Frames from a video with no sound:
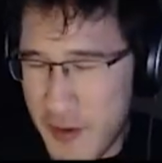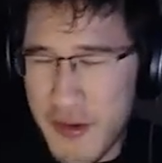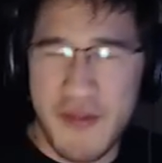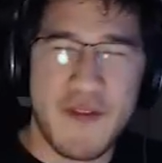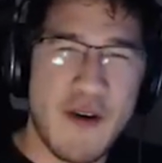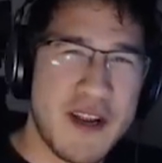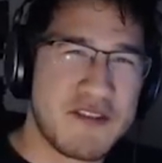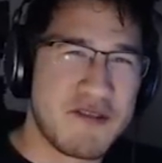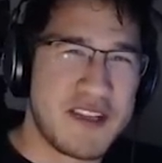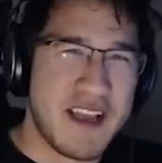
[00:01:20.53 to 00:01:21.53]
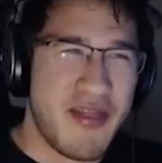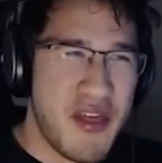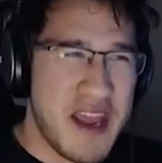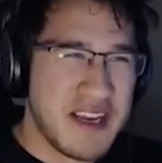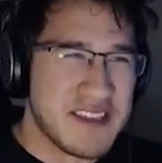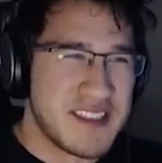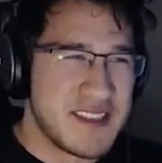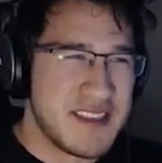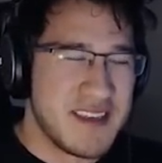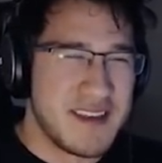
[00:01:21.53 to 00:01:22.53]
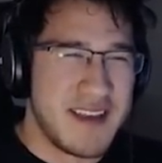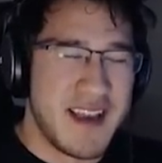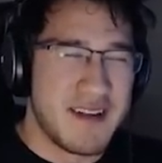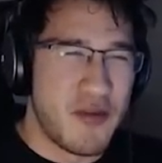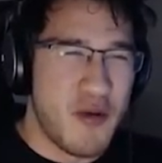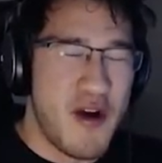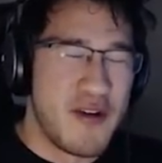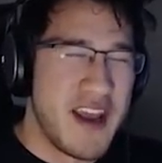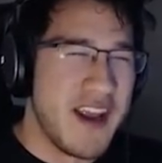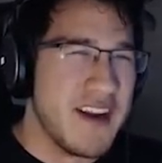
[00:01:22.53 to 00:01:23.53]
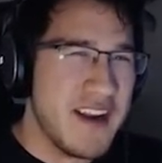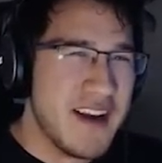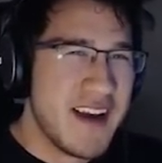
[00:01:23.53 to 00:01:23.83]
with a few interesting things it, uh, it thrown in.